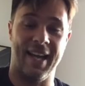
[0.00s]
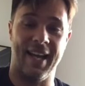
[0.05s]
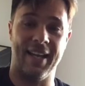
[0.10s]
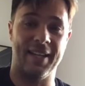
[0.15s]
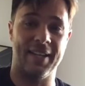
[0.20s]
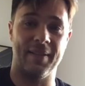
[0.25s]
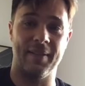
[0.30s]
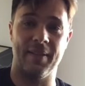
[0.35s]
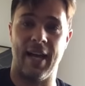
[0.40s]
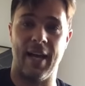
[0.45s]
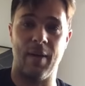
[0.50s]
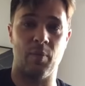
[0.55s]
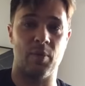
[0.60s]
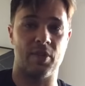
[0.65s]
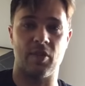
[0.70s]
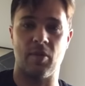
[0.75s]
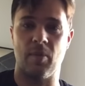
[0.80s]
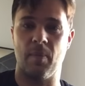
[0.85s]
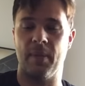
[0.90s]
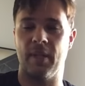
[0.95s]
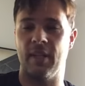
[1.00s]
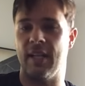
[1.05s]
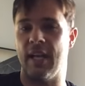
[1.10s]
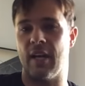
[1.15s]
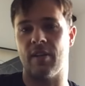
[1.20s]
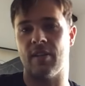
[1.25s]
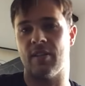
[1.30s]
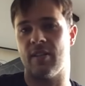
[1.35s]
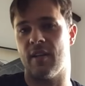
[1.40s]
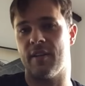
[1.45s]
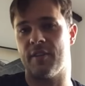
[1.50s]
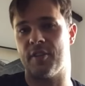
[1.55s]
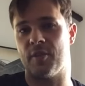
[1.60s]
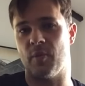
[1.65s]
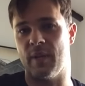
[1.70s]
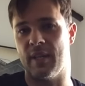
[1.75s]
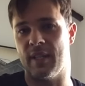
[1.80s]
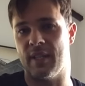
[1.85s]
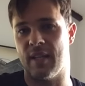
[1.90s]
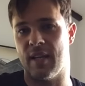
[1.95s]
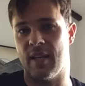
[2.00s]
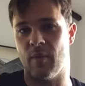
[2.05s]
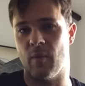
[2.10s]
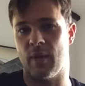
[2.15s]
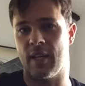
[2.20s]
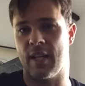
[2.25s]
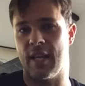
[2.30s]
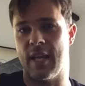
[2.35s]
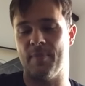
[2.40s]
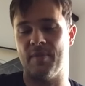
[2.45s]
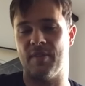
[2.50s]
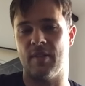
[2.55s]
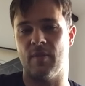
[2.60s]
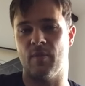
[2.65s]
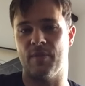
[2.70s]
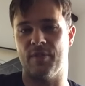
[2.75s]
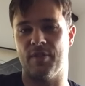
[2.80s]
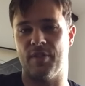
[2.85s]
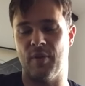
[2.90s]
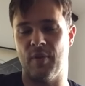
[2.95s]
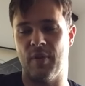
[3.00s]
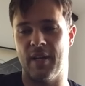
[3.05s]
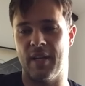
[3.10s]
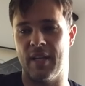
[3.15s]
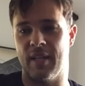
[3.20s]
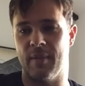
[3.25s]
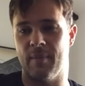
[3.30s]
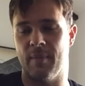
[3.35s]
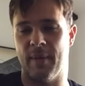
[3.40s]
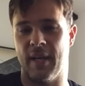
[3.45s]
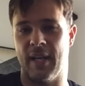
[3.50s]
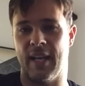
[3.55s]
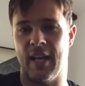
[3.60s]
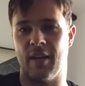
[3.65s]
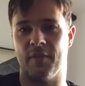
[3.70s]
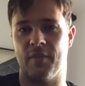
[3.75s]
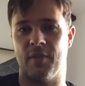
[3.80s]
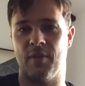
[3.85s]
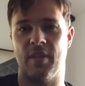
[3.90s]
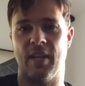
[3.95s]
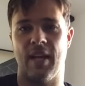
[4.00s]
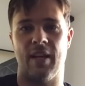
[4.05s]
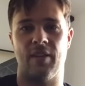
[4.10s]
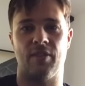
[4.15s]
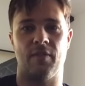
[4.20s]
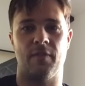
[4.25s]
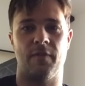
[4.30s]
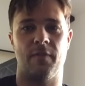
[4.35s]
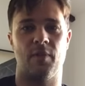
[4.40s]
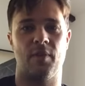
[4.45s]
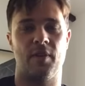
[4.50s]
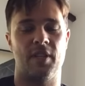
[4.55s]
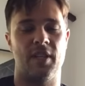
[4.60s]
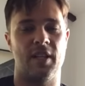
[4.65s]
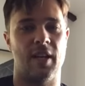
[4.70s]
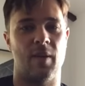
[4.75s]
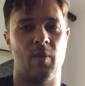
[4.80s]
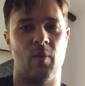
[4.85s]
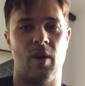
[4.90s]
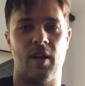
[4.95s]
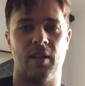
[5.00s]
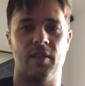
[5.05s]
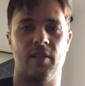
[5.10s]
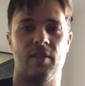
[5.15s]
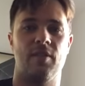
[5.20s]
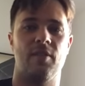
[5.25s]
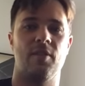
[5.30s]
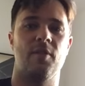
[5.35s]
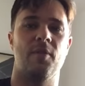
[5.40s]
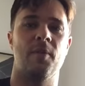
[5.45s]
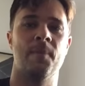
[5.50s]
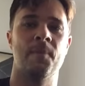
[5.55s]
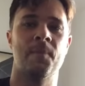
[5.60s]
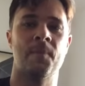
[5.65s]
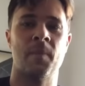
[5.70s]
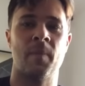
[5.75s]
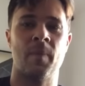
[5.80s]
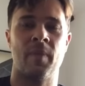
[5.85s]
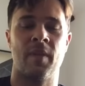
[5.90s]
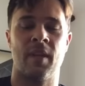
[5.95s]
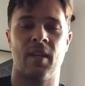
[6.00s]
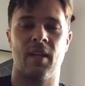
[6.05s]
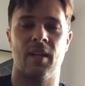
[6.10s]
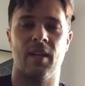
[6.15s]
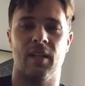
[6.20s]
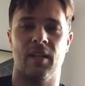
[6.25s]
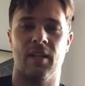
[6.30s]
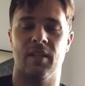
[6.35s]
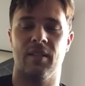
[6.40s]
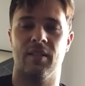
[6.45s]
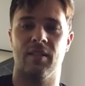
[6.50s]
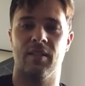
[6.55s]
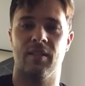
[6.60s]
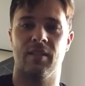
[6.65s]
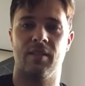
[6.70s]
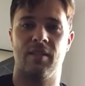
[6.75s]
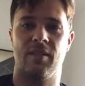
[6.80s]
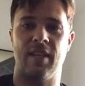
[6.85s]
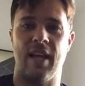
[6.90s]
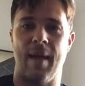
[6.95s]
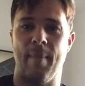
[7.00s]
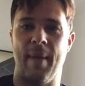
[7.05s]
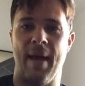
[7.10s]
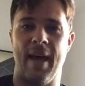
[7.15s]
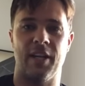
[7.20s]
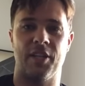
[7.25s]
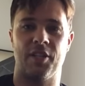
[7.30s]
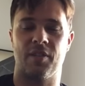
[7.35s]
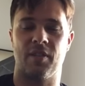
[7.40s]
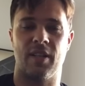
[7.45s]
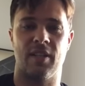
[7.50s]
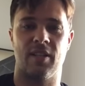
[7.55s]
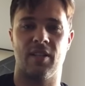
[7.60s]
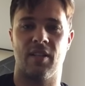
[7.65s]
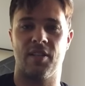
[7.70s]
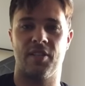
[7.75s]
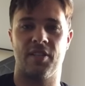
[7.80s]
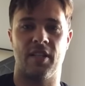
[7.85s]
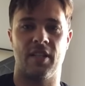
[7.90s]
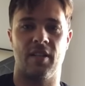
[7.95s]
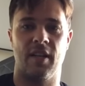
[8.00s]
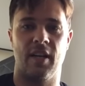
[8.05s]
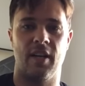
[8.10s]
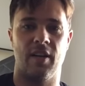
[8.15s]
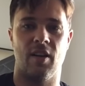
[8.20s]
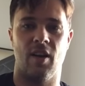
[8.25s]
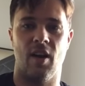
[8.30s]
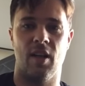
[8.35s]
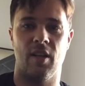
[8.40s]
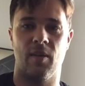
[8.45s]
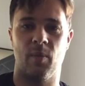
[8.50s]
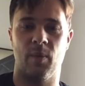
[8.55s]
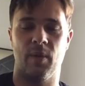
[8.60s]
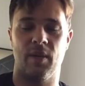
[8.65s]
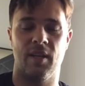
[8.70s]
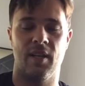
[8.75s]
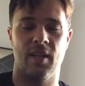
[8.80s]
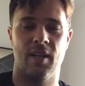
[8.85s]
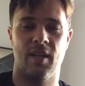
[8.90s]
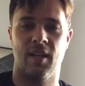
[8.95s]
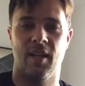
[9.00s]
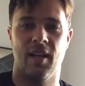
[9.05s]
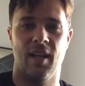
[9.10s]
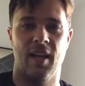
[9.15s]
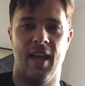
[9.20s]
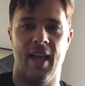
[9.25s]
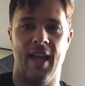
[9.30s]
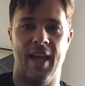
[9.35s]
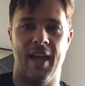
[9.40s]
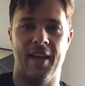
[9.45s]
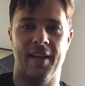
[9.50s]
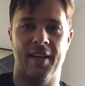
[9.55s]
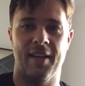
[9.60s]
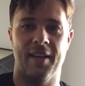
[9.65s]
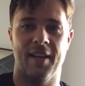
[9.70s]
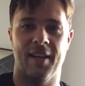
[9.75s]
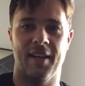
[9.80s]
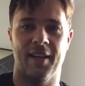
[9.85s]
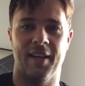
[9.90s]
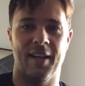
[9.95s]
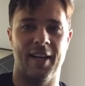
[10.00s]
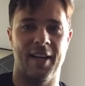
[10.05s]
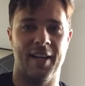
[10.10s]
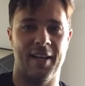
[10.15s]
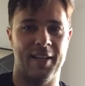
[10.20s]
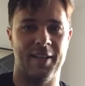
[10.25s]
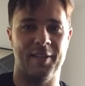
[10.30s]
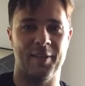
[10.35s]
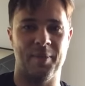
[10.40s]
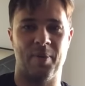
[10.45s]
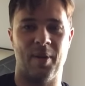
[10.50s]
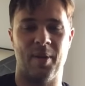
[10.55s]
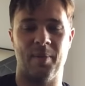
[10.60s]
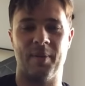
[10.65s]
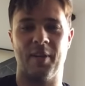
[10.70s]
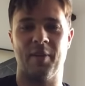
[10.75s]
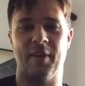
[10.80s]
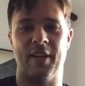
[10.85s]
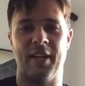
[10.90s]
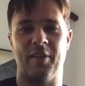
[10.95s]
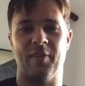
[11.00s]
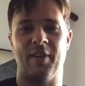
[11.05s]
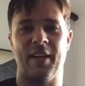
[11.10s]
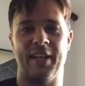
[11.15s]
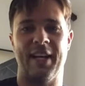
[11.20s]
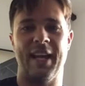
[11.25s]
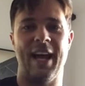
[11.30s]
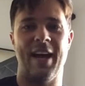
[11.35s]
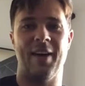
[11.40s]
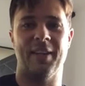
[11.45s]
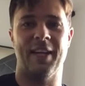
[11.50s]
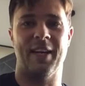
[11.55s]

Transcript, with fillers: I, I was completely out of touch with uh, what Gibson was doing. And by the end of 2014, I walked into uh, Sam Ash, a guitar center here in Hollywood. And uh, you're probably grinning right now.